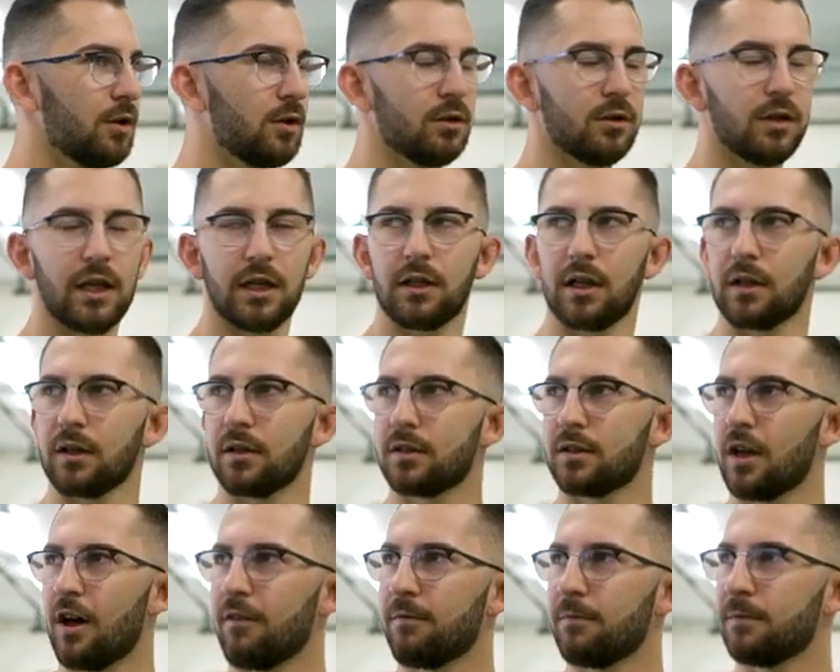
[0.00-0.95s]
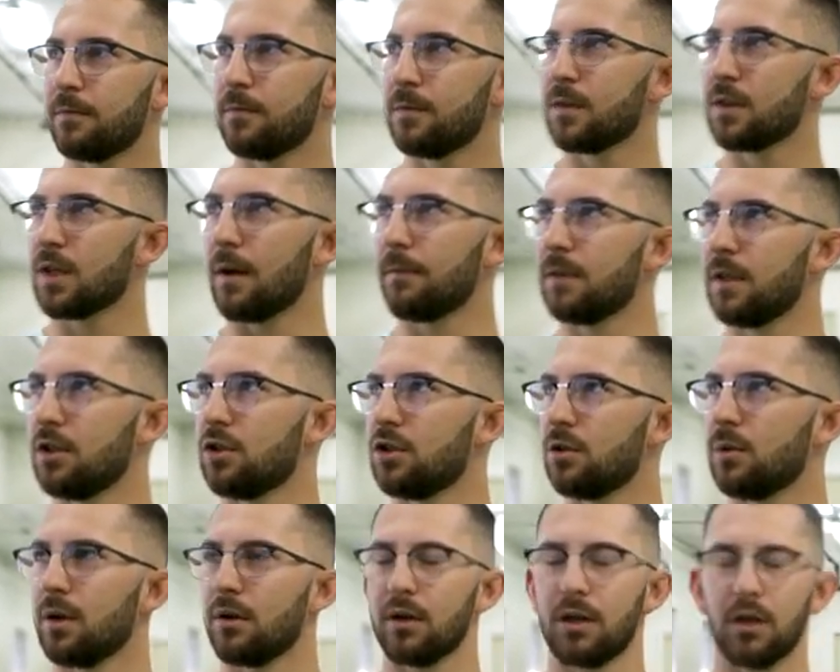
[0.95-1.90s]
or your leg like a soft, soft
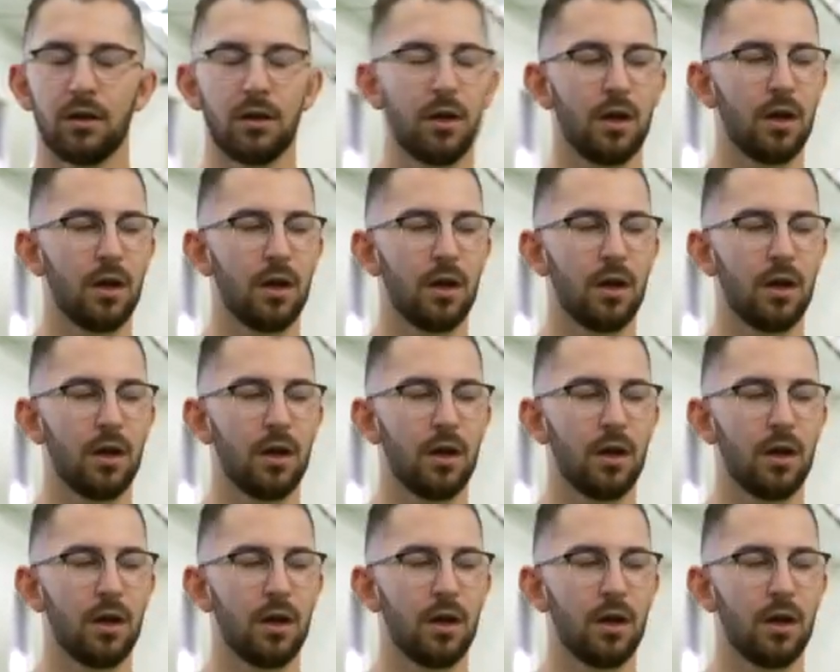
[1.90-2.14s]
tissue area.